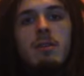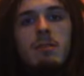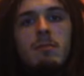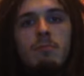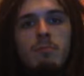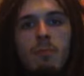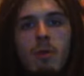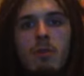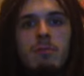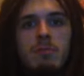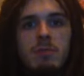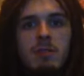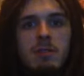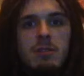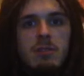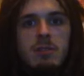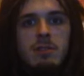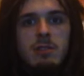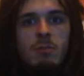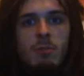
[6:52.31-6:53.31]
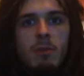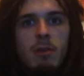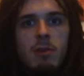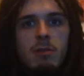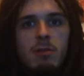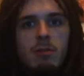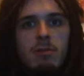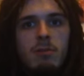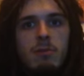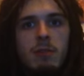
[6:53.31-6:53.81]
moment
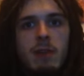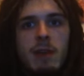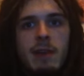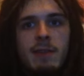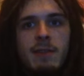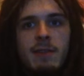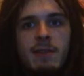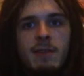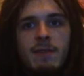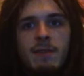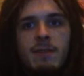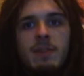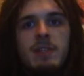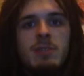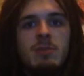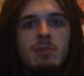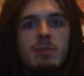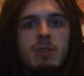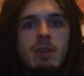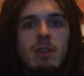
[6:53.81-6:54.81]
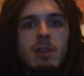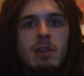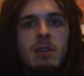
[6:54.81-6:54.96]
tomorrow and for this week.